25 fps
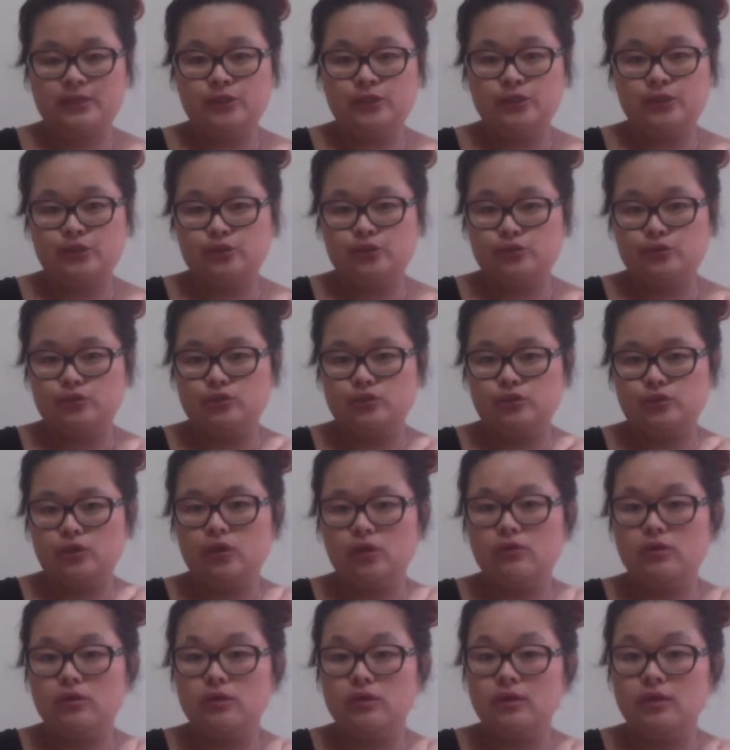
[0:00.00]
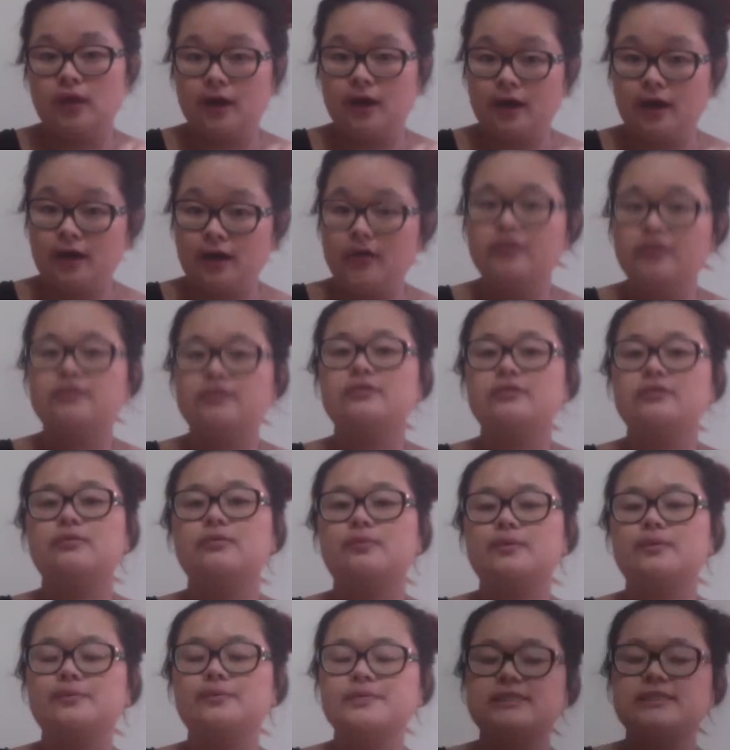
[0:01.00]
used a lot
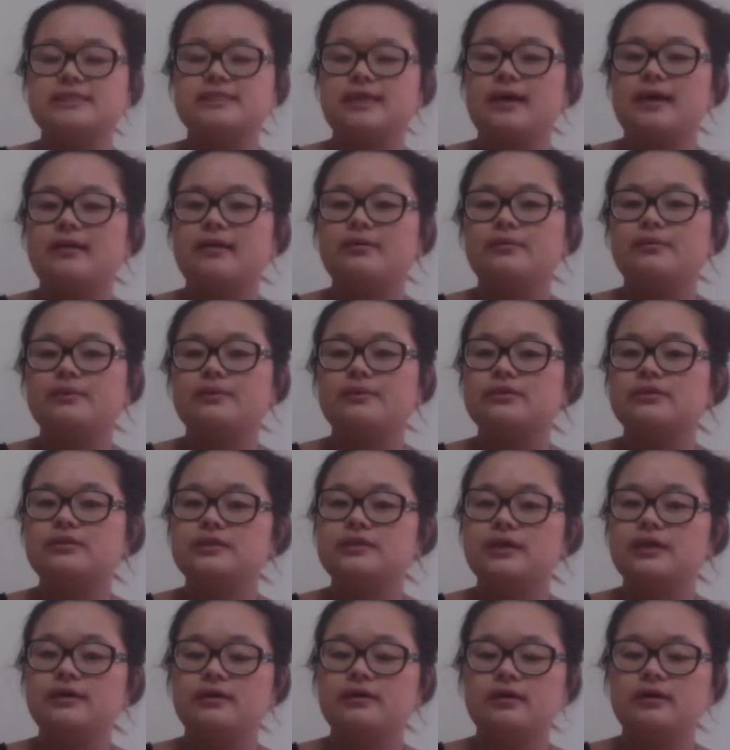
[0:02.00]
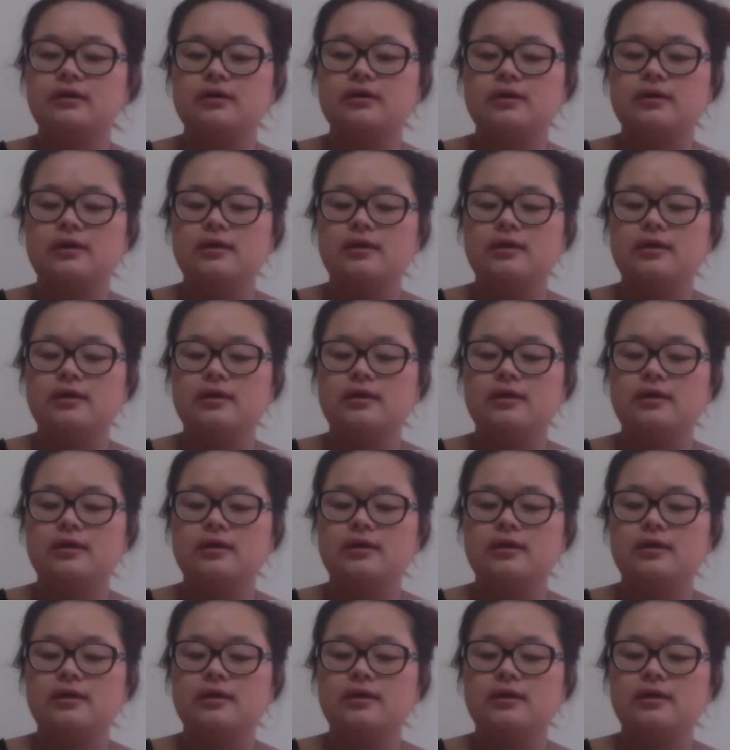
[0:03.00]
when we started with doTERRA.